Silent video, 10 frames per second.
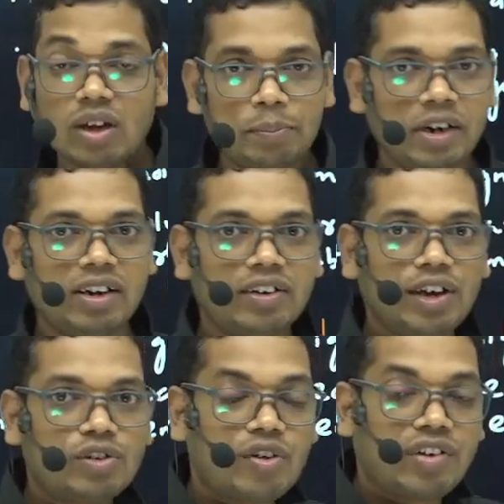But in
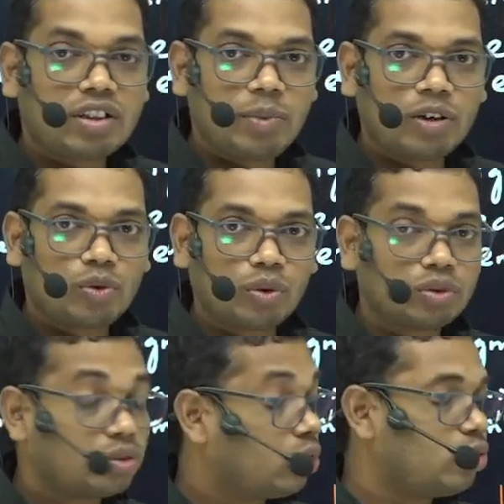case of arithmetic growth,
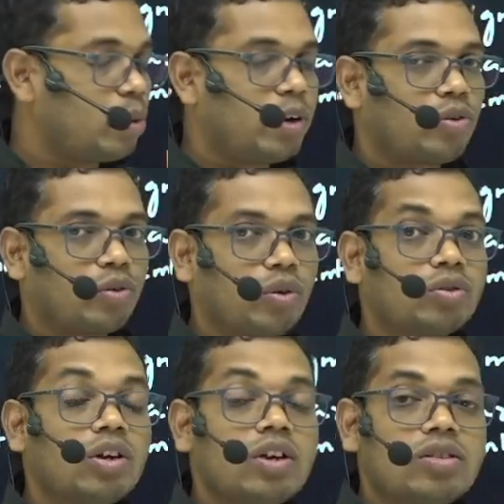sorry, geometric growth,
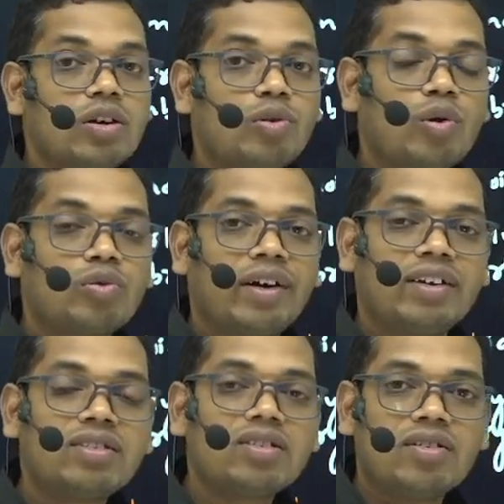the growth rate
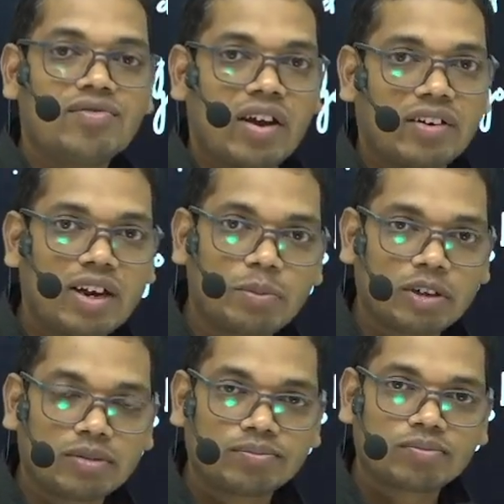is variable.